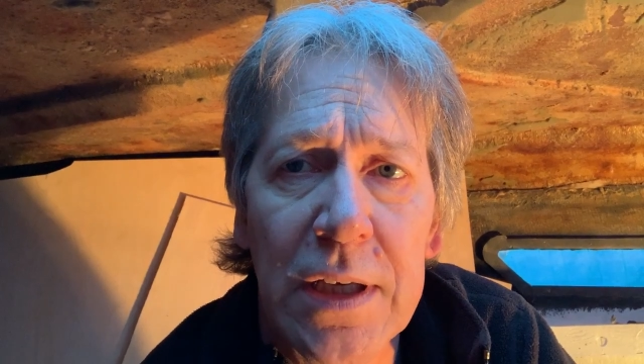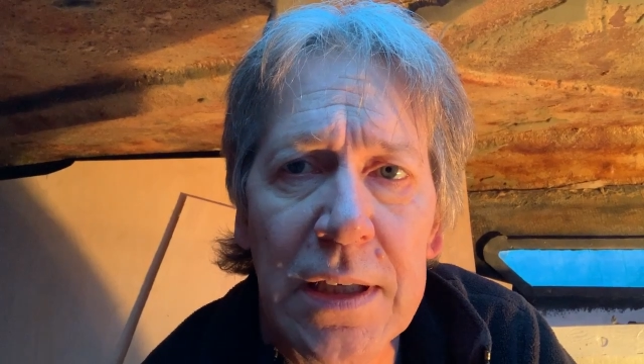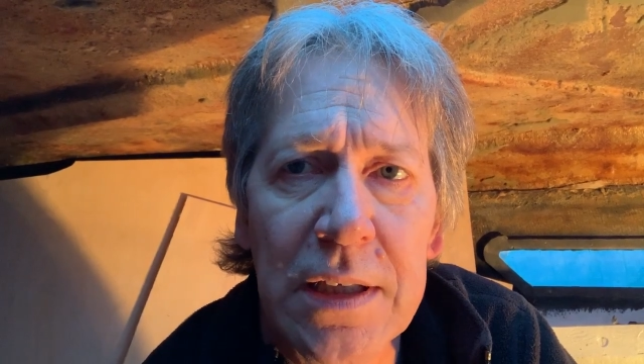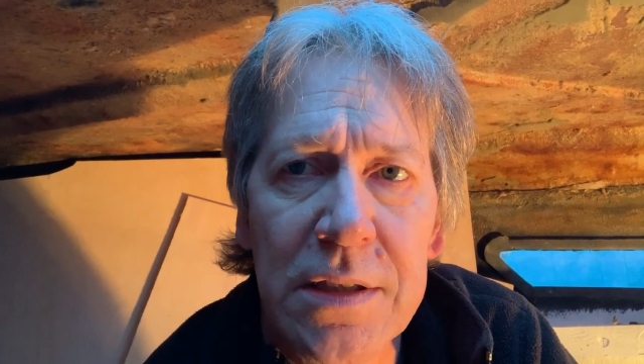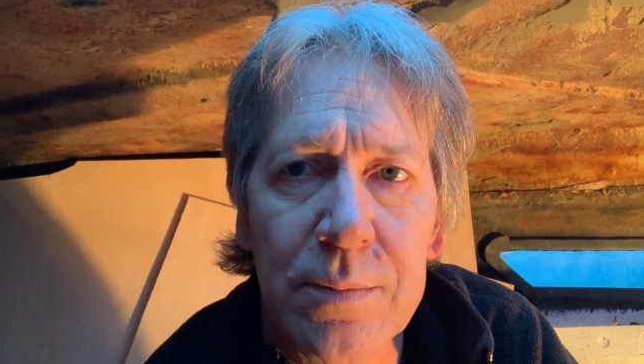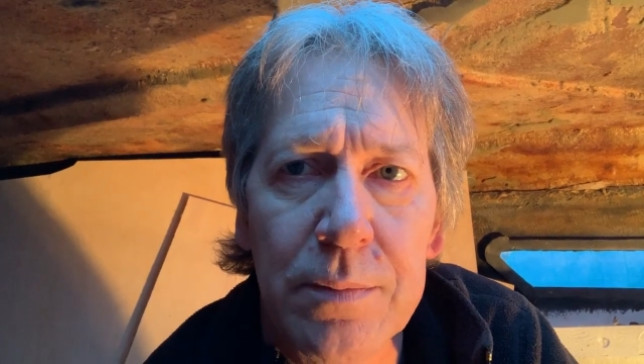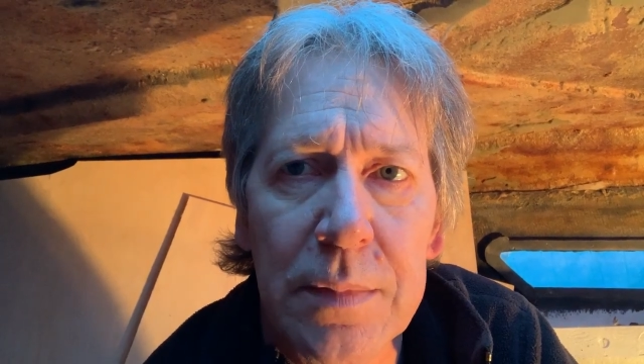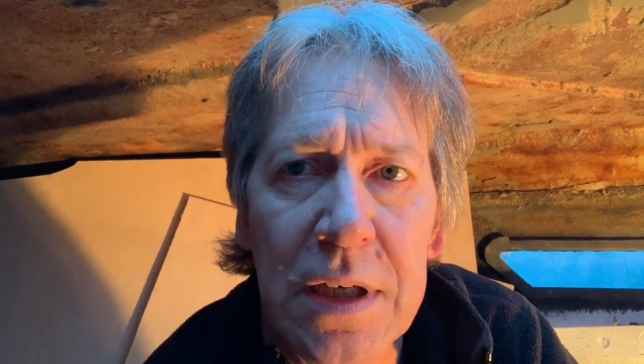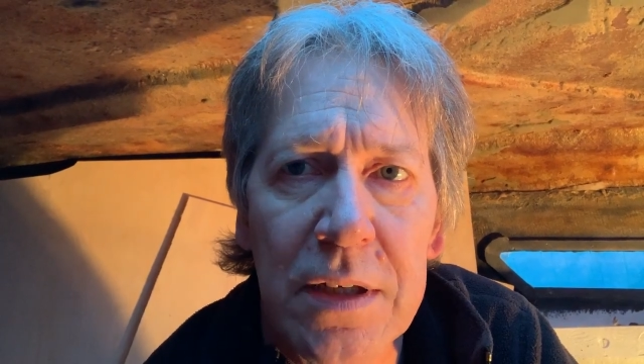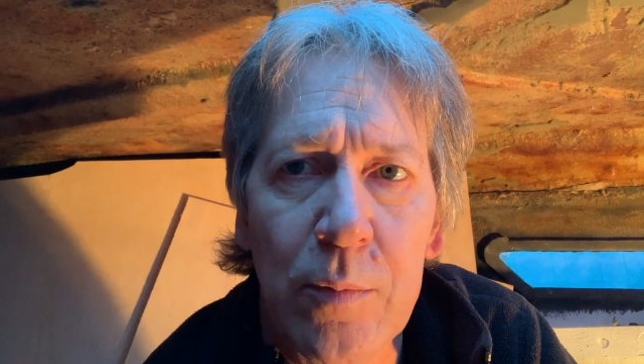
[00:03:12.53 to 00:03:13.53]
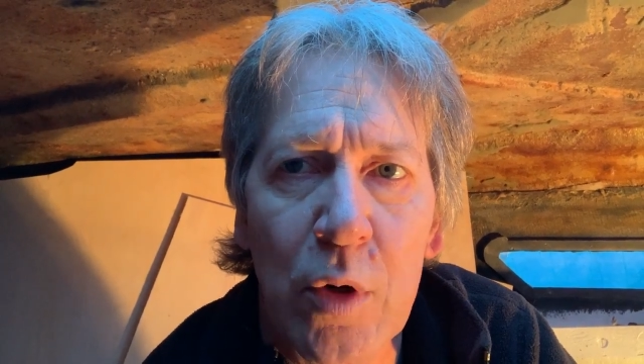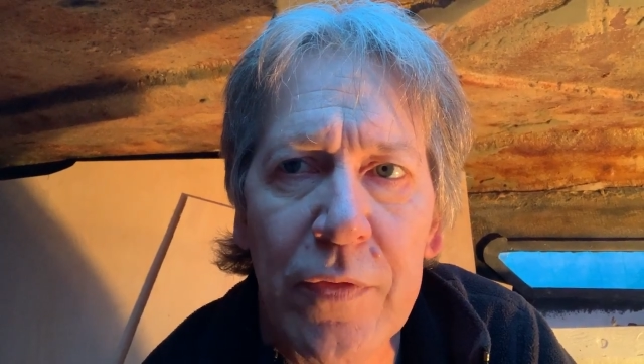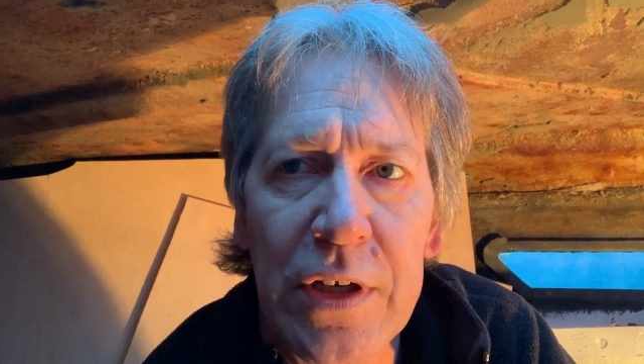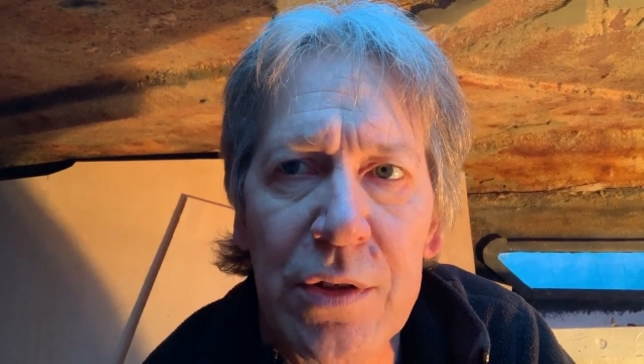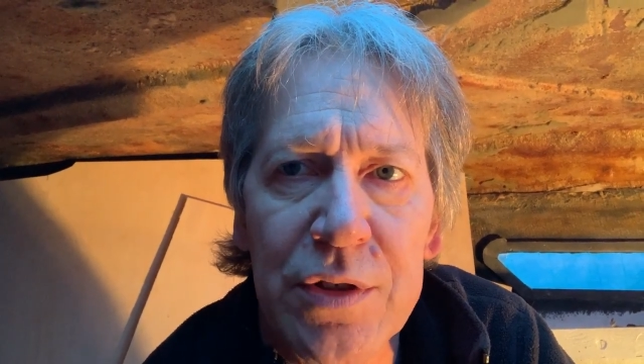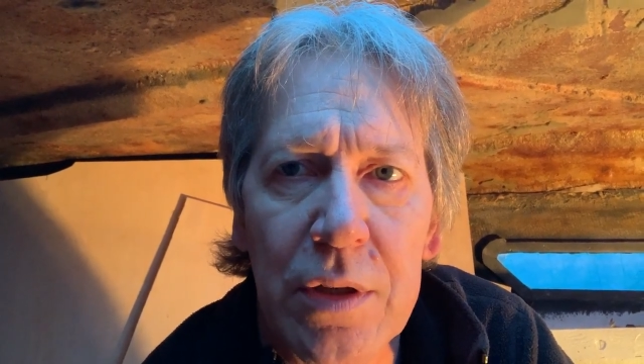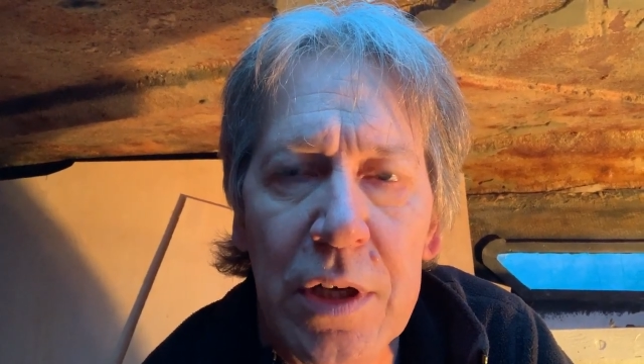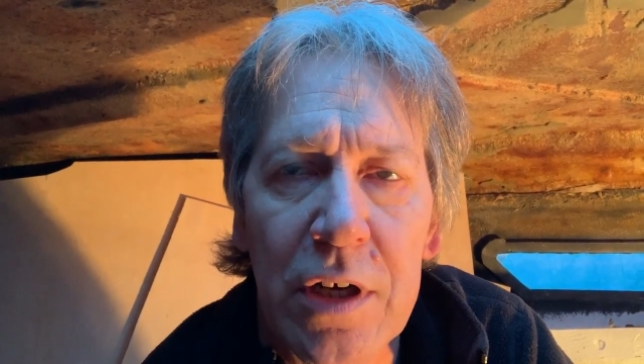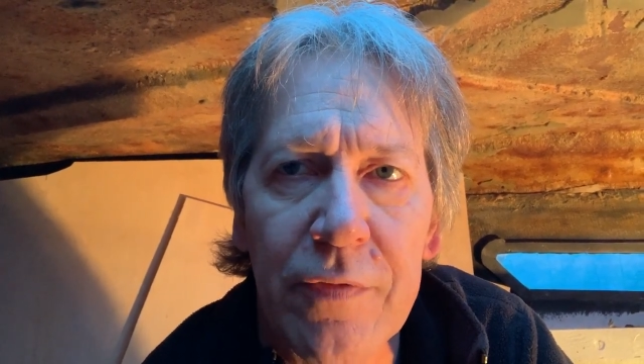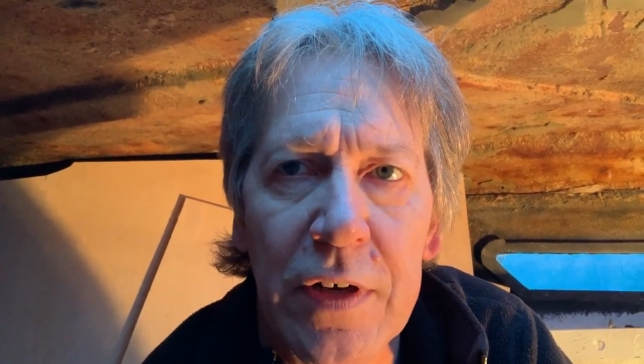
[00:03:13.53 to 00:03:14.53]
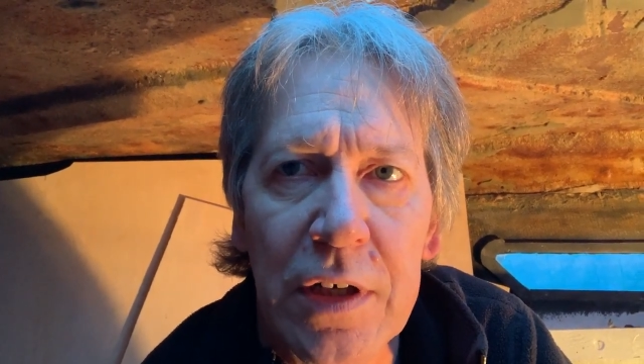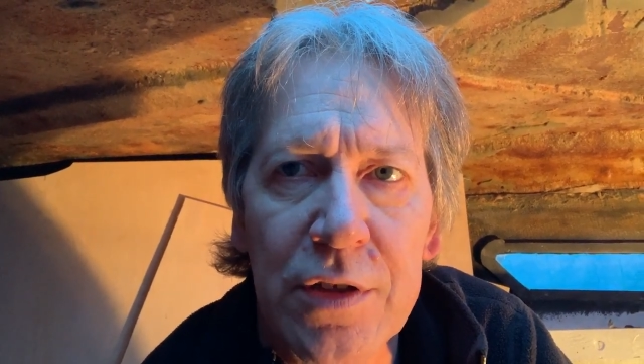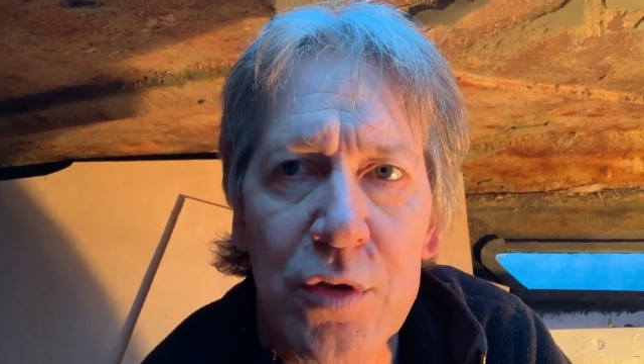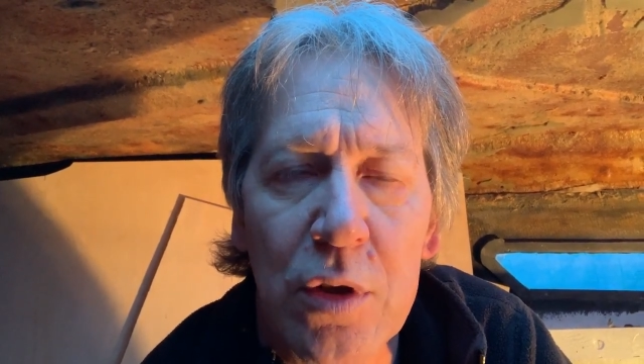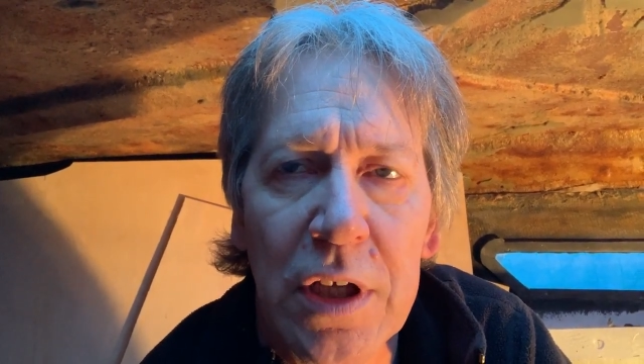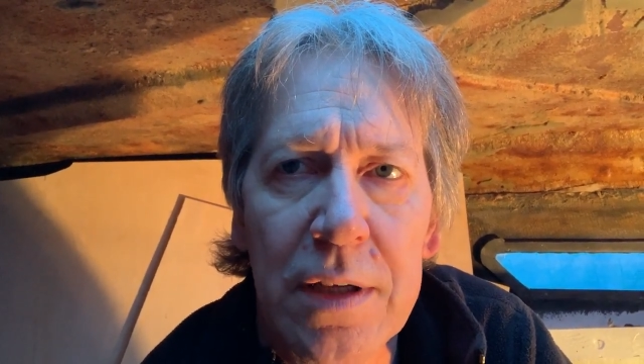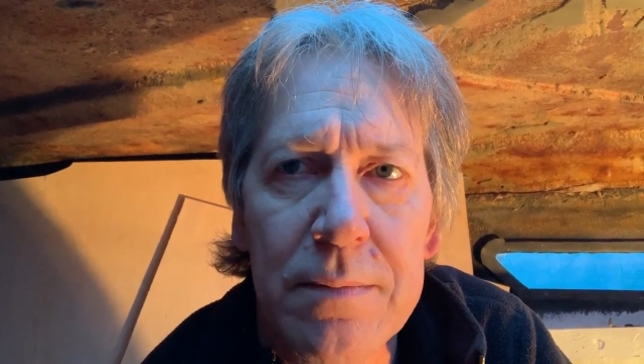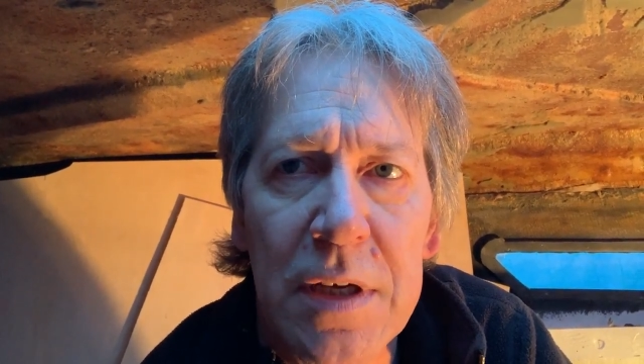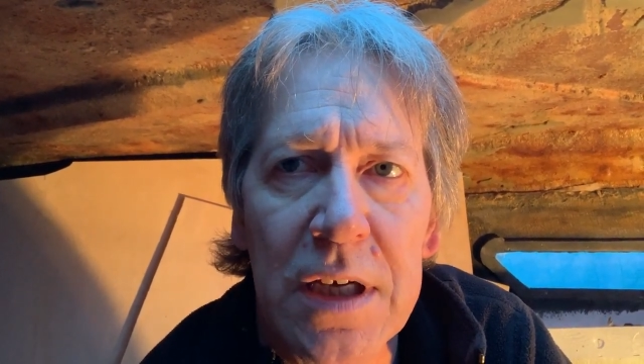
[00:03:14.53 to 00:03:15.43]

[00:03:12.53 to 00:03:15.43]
I can get some more videos out here fairly shortly.